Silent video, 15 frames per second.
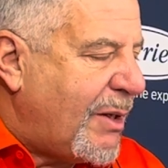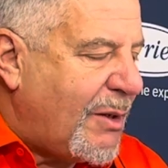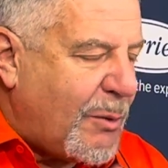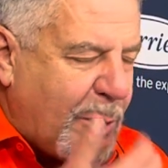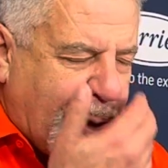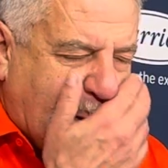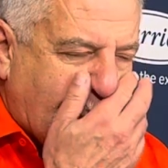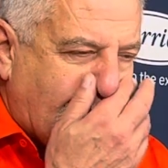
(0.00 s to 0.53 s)

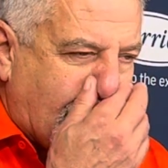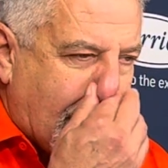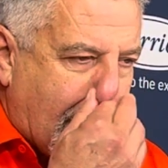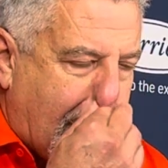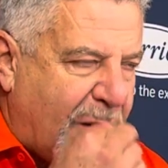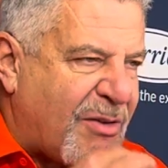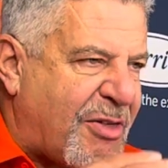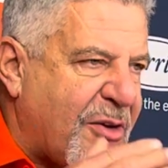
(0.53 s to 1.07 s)
we just,
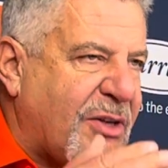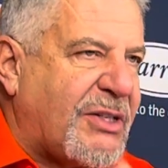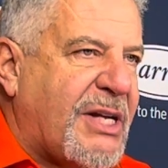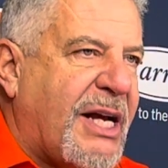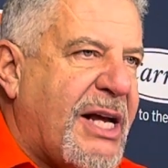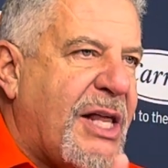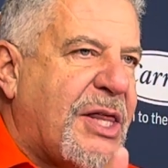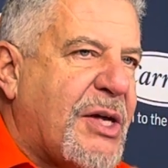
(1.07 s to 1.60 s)

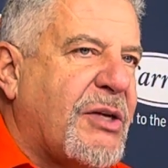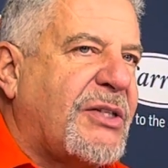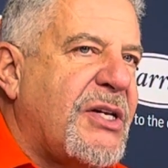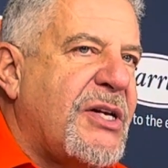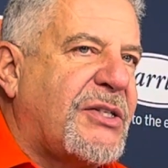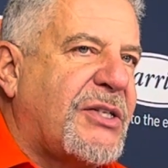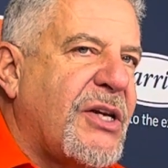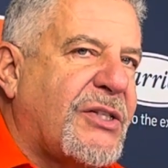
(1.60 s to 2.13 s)
13
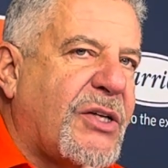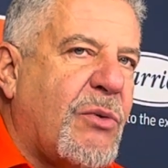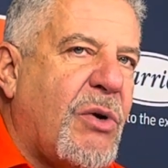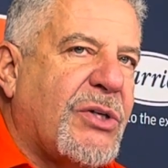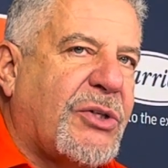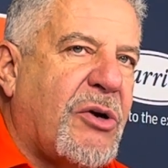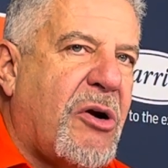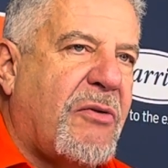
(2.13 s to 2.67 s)
assists and
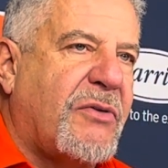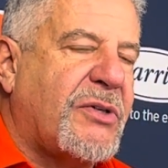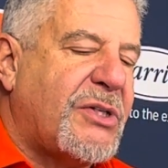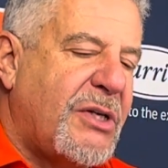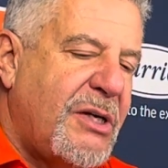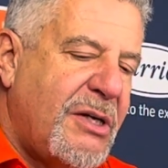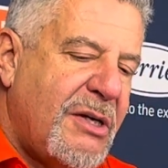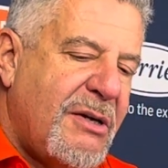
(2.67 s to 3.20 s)
1 turnover,
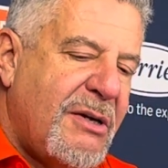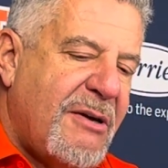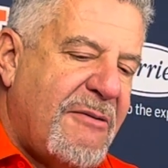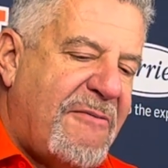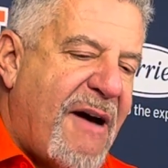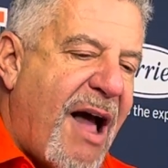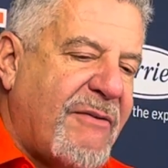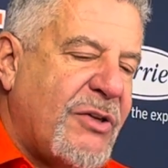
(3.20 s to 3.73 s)

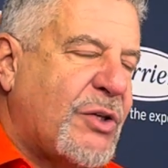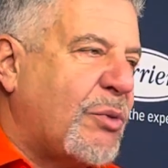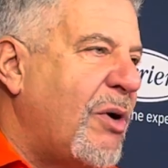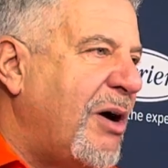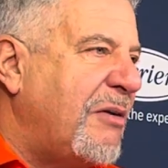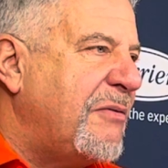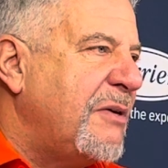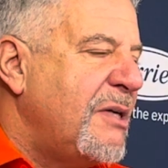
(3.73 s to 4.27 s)
5 and
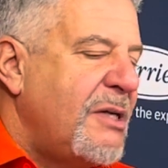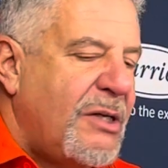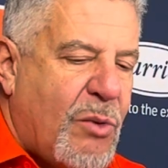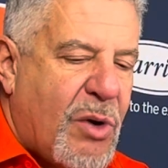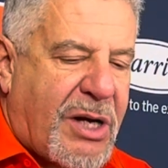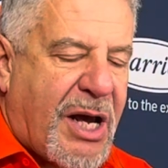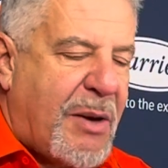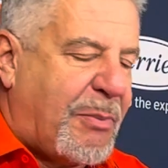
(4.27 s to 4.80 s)
12.
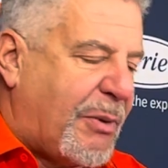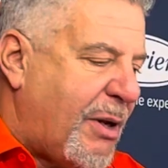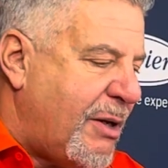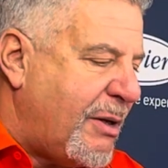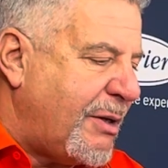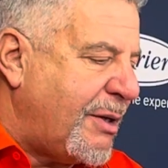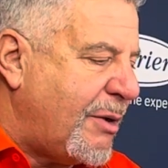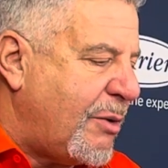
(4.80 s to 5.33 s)
What kind of
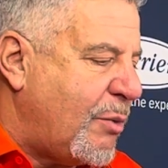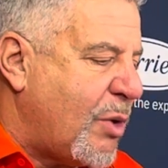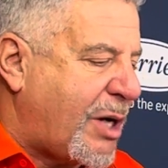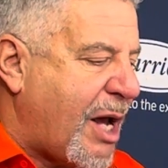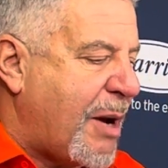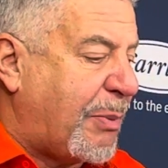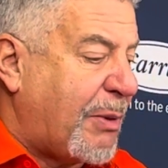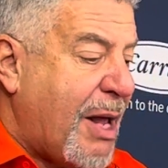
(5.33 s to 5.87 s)

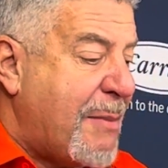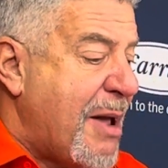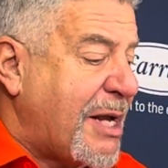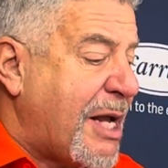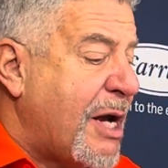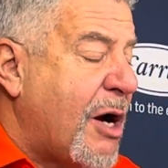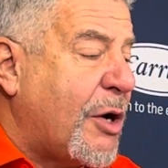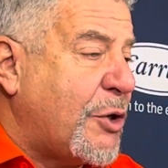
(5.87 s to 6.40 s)

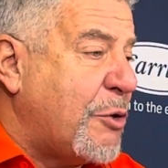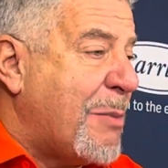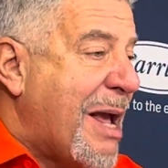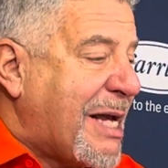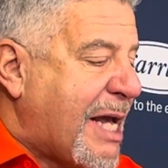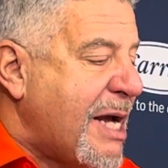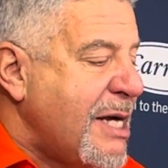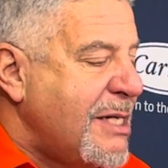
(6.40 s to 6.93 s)
playmaking are you
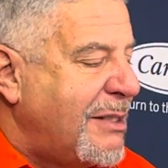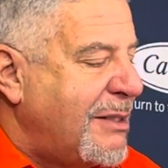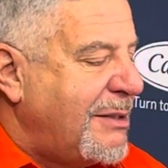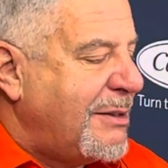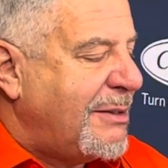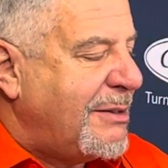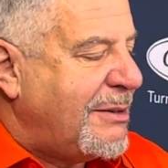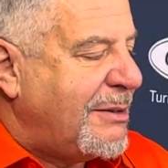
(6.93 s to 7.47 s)
making?
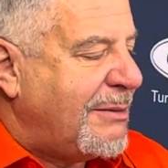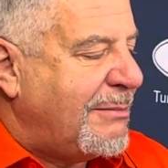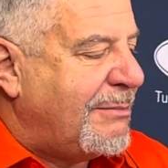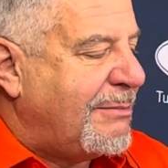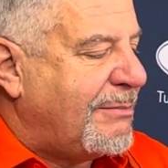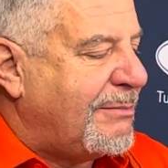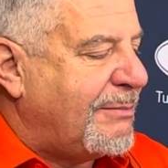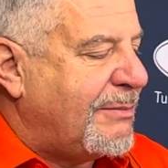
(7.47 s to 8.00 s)

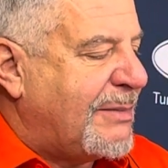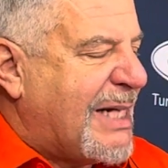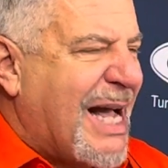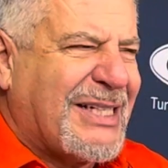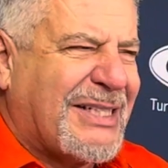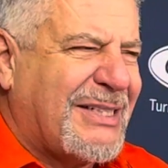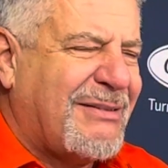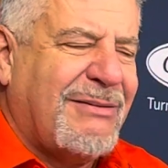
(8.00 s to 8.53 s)

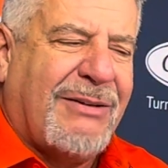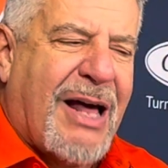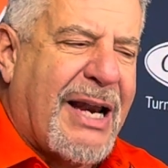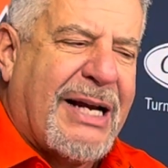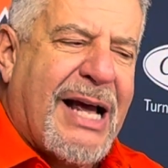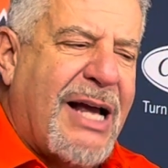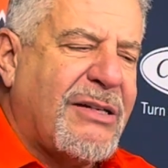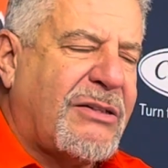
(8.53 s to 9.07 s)
Guys, a lot
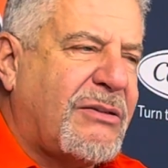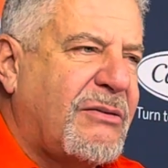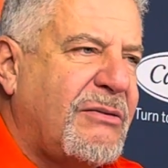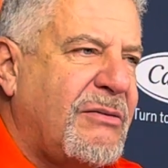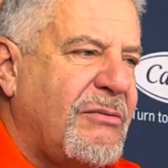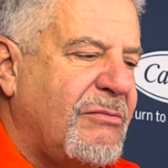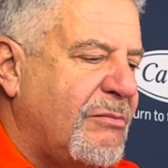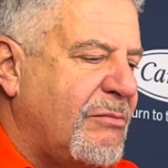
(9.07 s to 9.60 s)
of guys
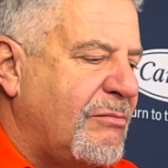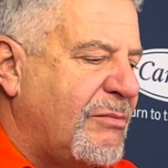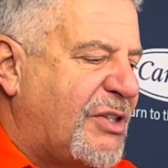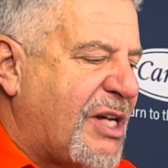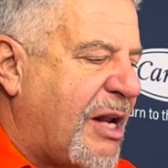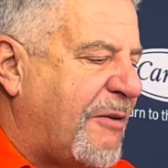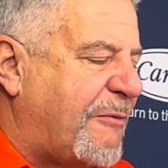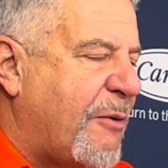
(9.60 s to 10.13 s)

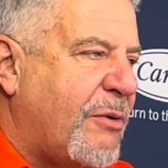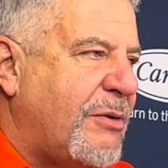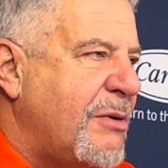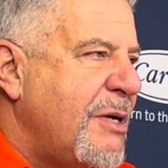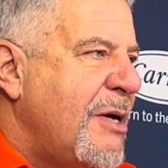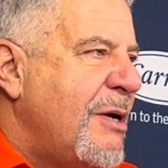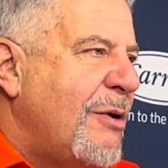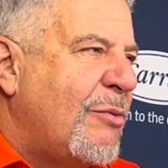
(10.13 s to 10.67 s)
settle for
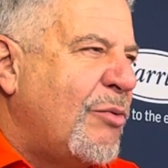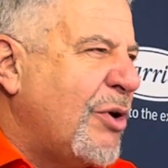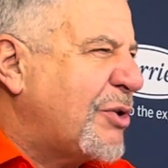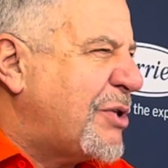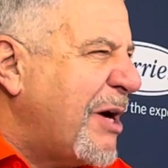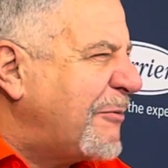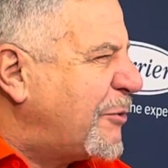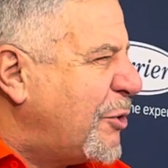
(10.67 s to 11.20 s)
real
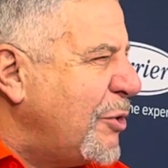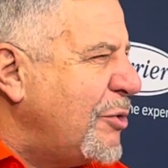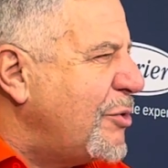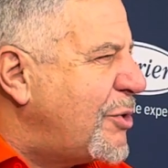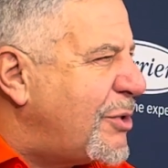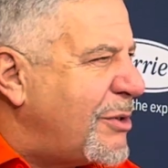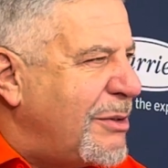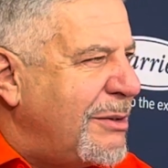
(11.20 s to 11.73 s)
tough
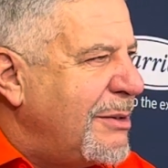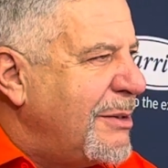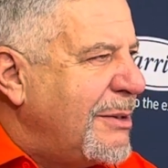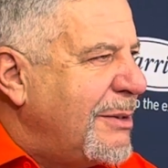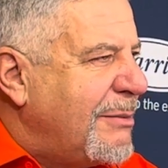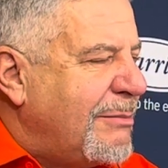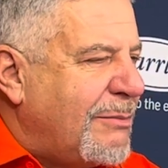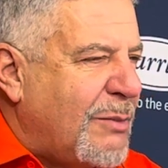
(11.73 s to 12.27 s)
twos
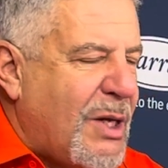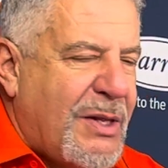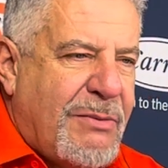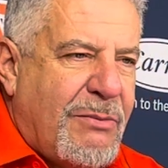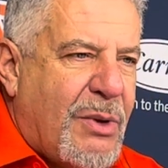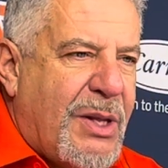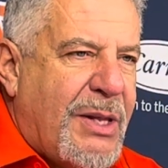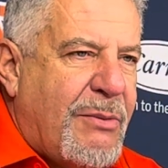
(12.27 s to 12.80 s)
when
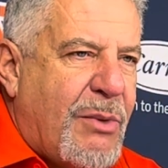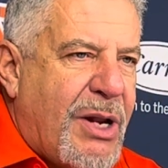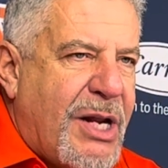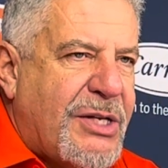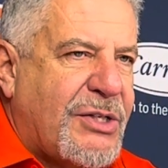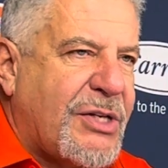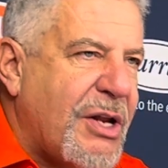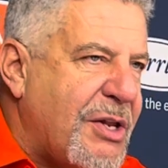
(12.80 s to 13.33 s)
they
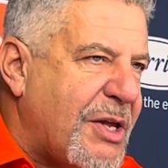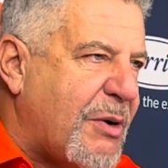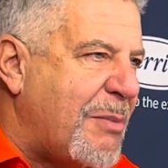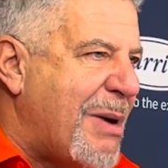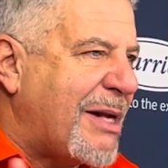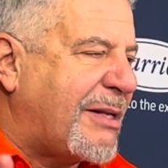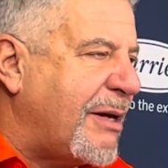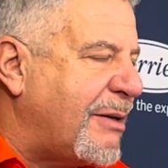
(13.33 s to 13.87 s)
just
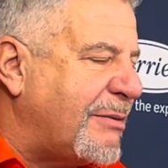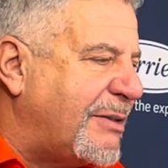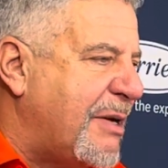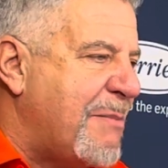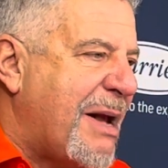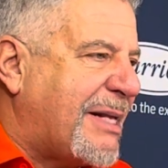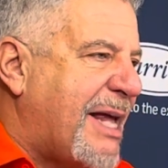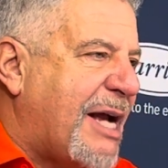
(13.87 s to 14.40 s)
didn't
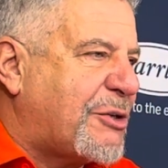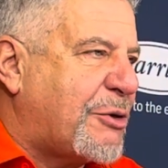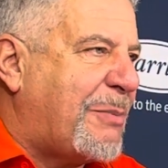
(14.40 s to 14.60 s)
make the extra